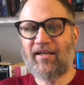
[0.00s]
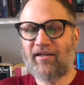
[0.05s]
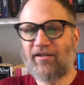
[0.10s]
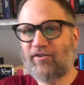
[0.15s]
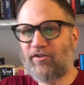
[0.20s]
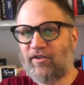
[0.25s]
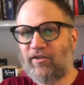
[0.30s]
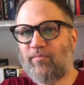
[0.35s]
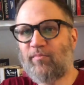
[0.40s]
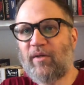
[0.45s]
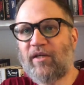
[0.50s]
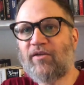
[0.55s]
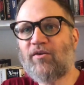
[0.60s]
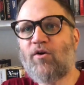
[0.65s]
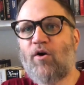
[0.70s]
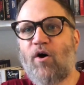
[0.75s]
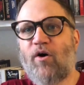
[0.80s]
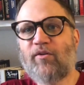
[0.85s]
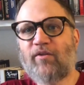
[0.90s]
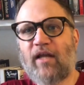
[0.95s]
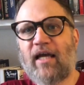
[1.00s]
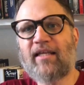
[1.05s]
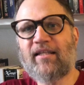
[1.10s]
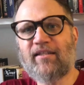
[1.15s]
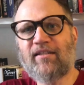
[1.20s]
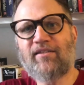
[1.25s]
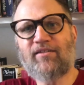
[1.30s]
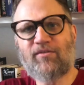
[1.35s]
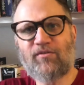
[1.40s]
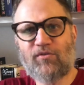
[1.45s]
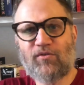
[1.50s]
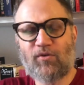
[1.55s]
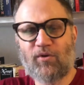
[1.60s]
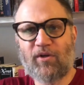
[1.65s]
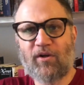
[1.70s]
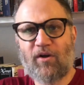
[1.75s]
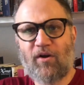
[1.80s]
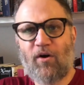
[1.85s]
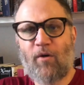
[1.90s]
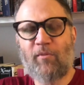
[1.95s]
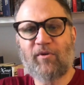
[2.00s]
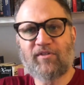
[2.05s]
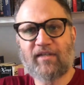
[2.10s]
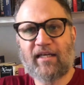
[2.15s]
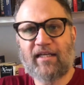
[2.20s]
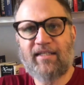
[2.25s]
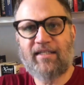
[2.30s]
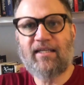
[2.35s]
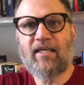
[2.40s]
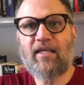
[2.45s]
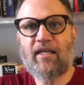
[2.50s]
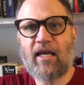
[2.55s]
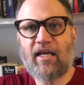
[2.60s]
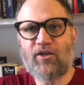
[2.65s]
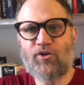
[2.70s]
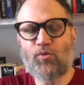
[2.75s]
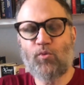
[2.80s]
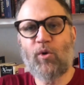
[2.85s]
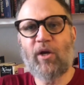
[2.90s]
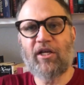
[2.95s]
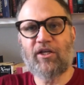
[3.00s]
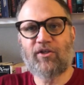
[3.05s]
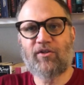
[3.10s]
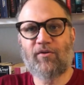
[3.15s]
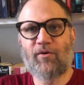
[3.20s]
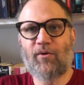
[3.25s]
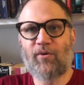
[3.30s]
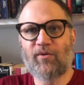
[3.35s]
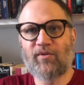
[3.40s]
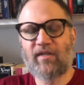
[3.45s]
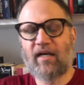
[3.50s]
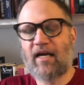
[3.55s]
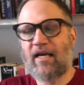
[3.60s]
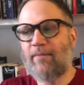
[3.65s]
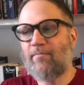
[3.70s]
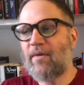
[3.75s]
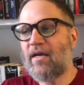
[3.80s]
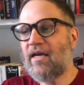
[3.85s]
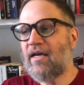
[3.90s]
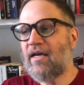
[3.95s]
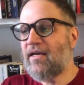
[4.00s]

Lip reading: because she's been called like this sort of almost like a teenage witch the whole time.